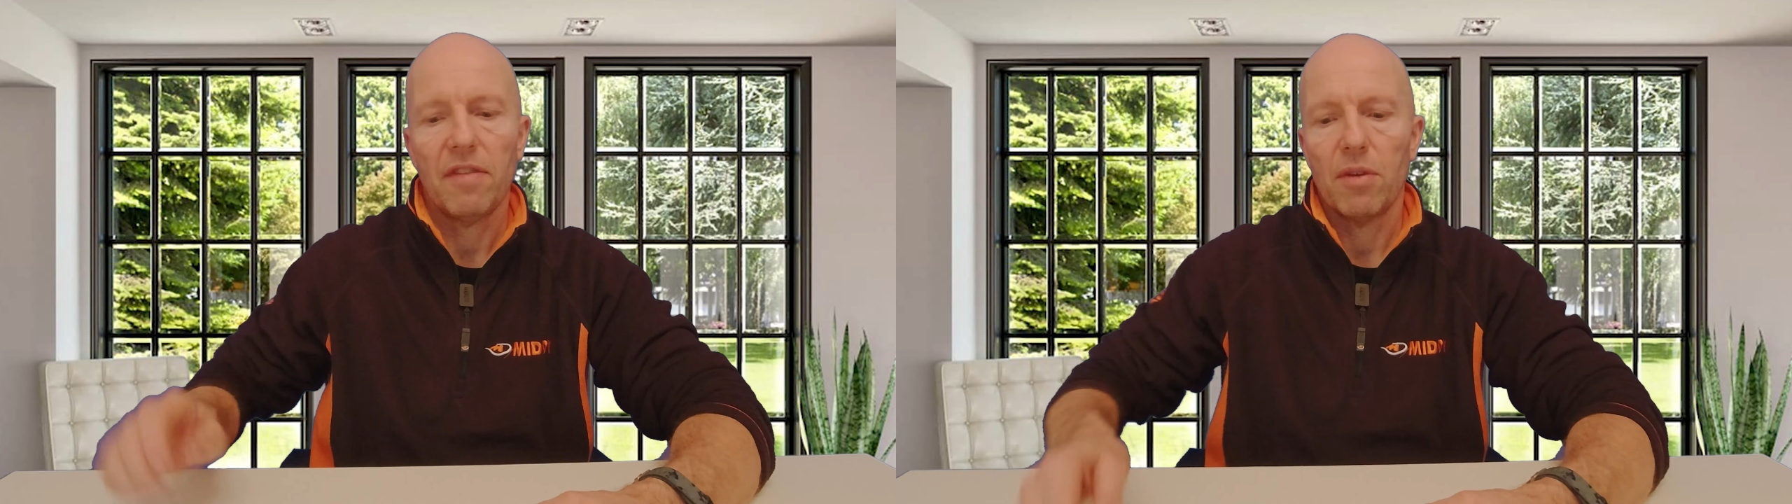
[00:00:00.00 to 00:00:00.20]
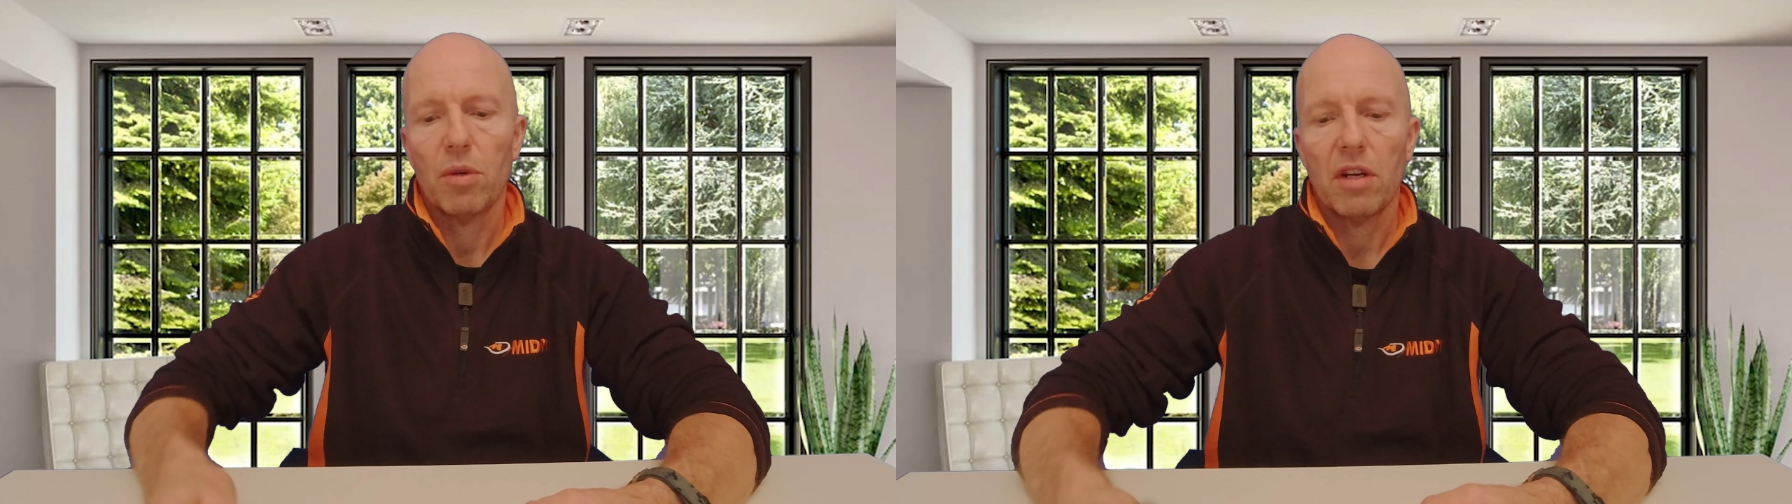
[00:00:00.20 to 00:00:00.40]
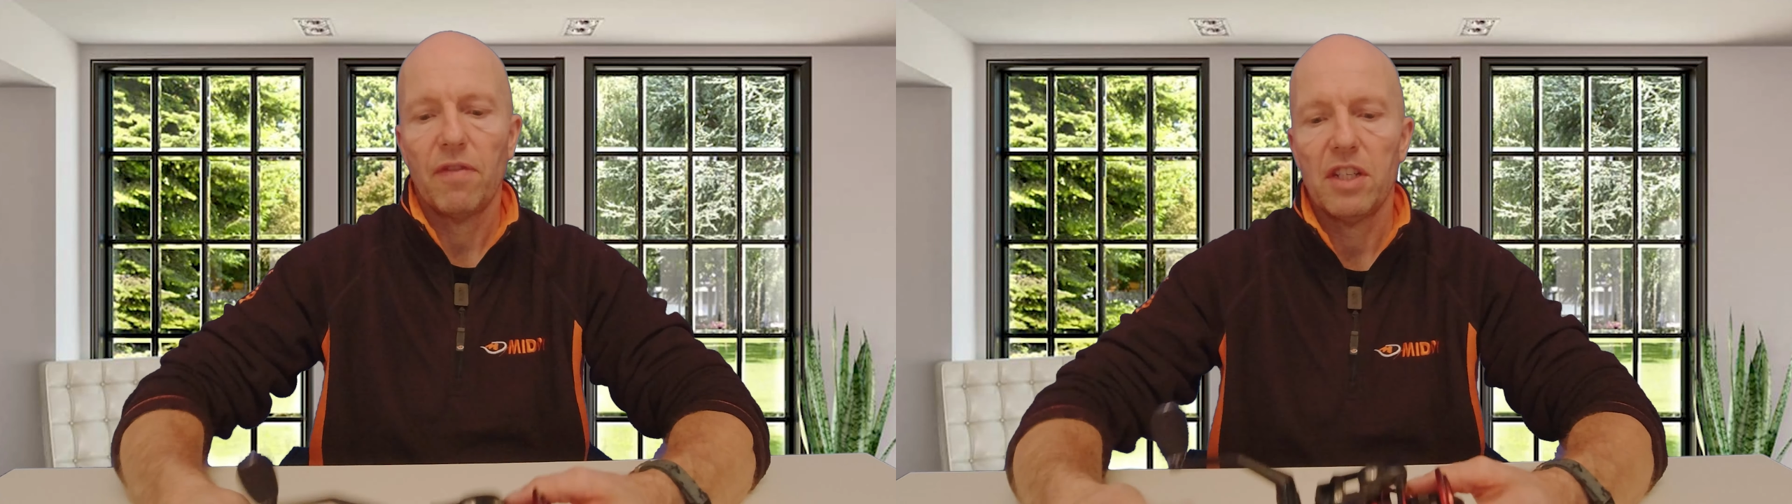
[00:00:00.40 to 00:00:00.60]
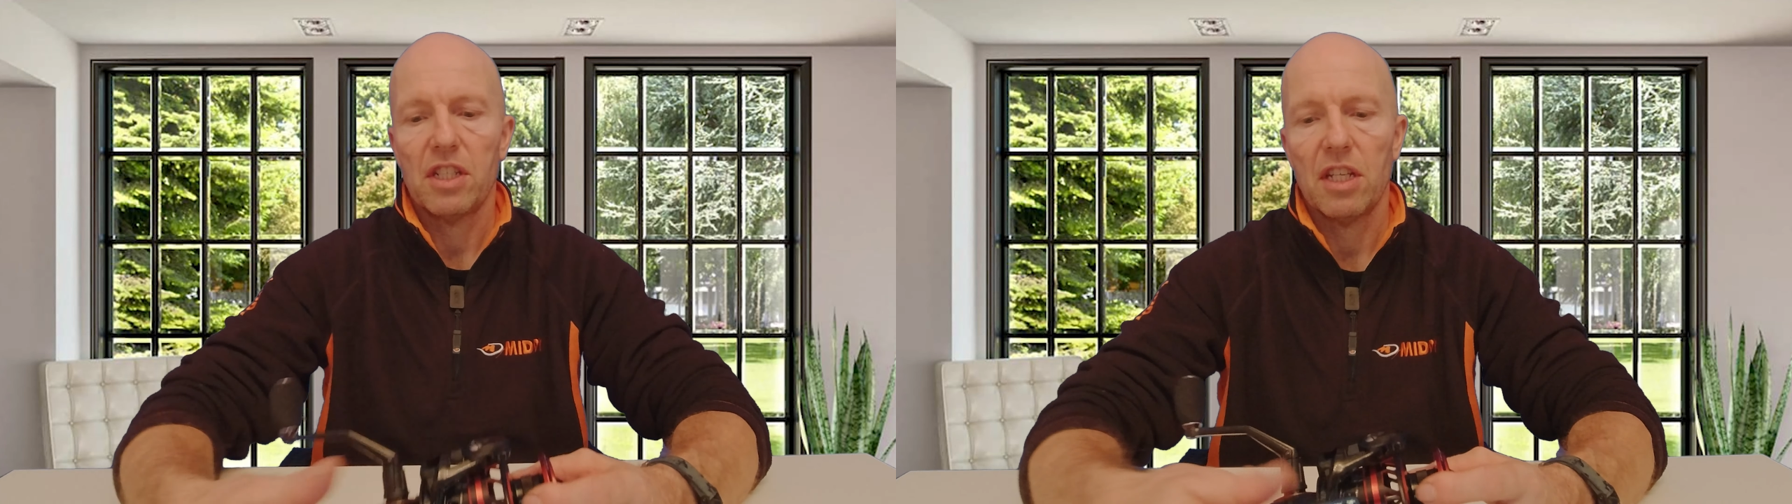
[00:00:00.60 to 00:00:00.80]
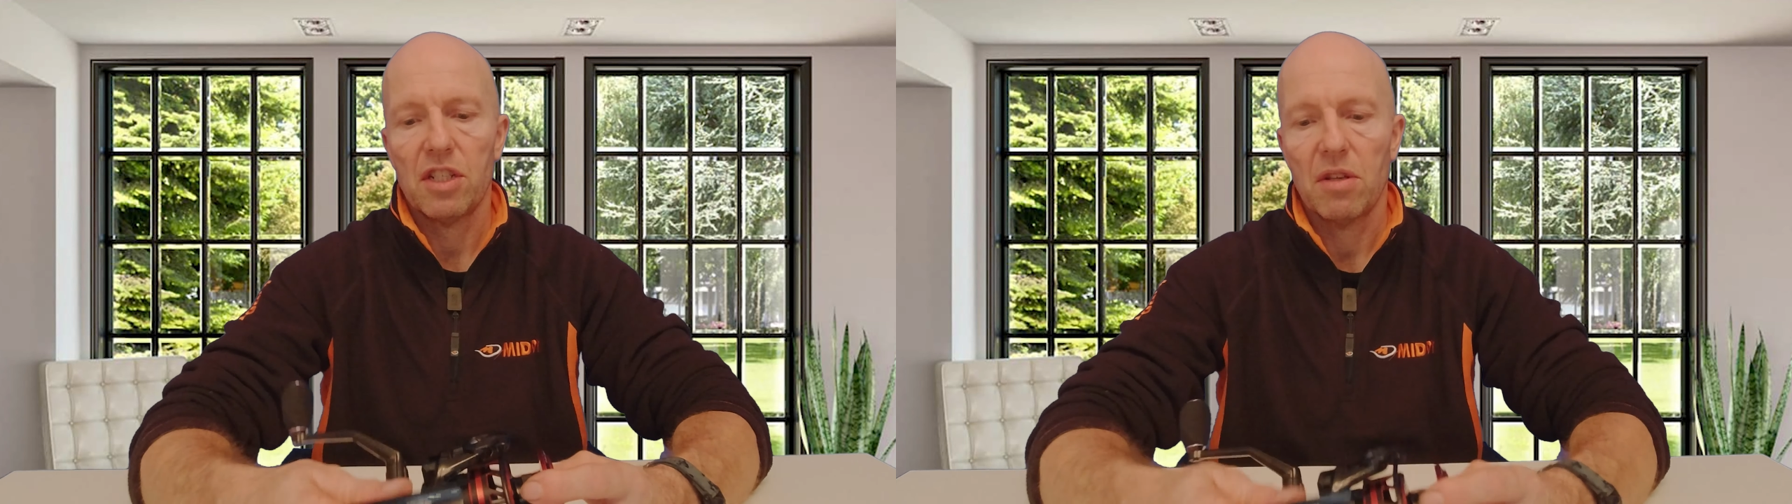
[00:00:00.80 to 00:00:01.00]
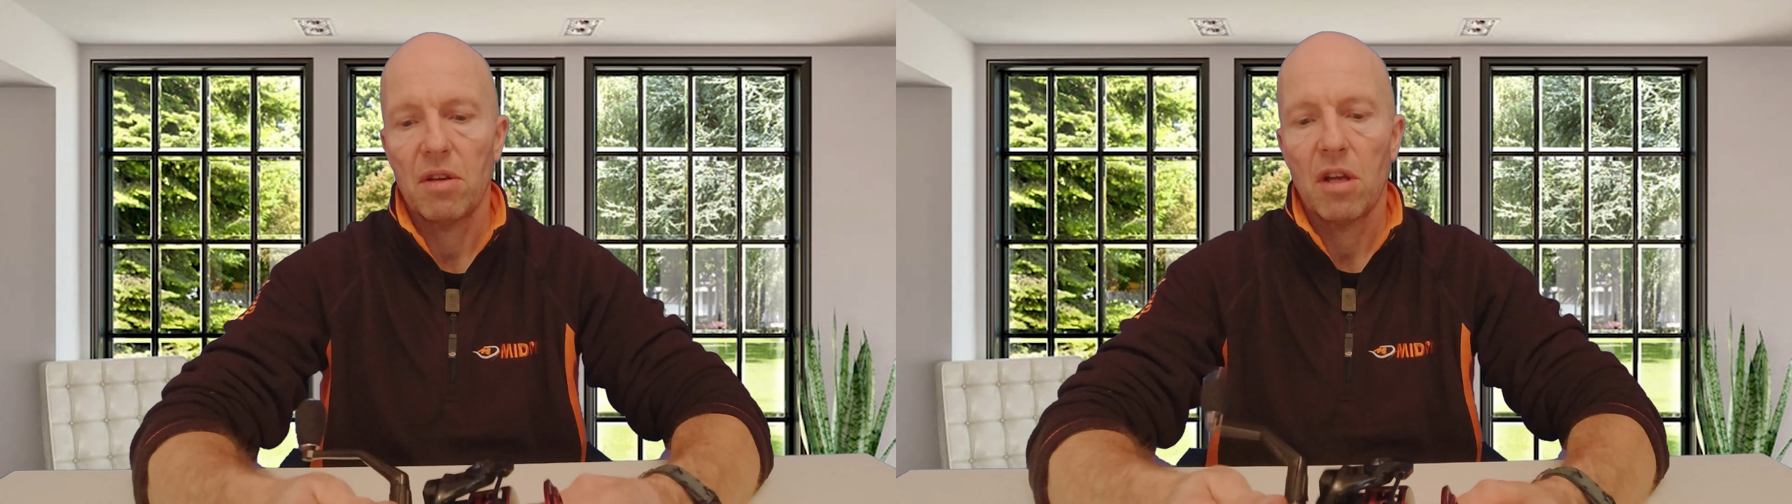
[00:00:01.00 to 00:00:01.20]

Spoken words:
if you were going to fish this